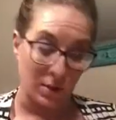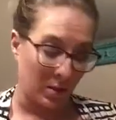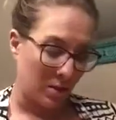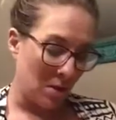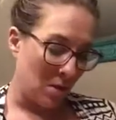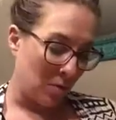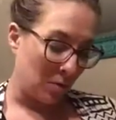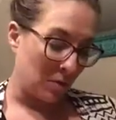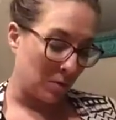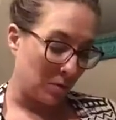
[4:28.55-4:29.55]
1,
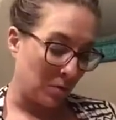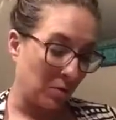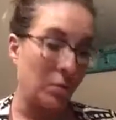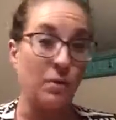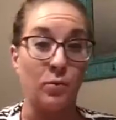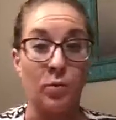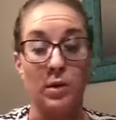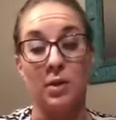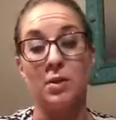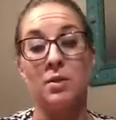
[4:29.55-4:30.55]
2, 3, 4 digits.
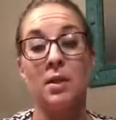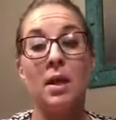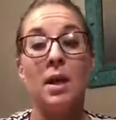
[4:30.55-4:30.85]
Now